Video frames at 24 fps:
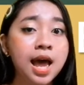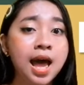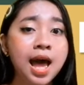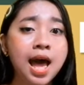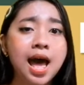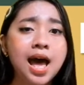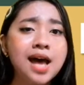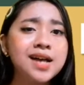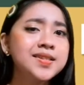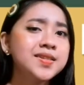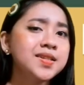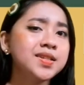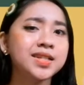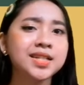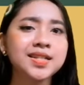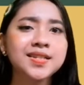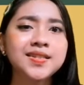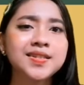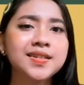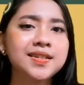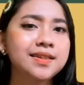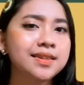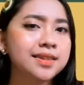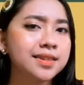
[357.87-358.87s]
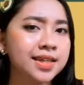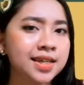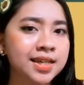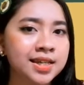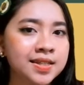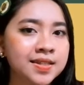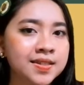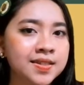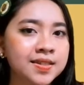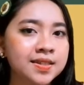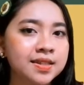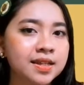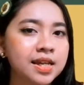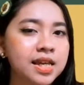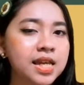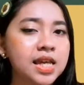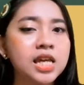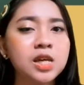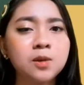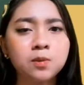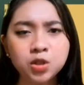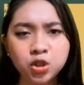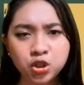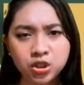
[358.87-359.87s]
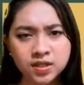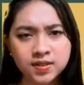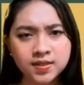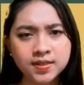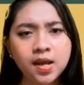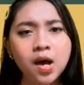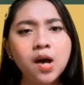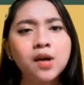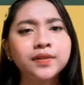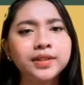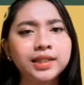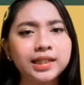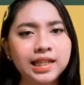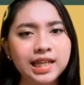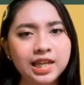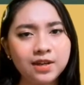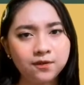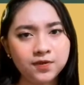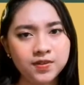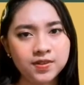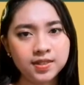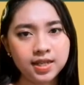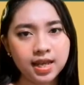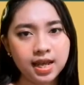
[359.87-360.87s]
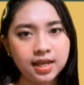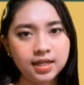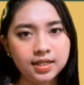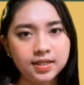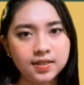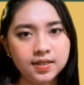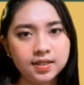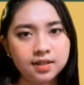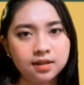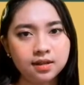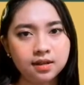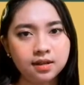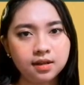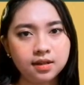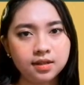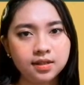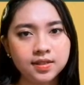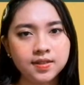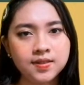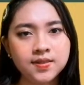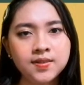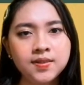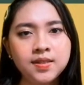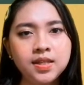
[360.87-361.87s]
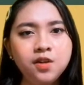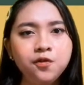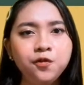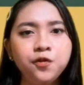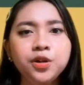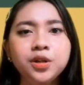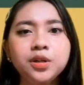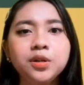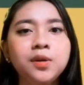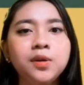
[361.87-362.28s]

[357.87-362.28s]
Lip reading: As you can see these images on the left side, C4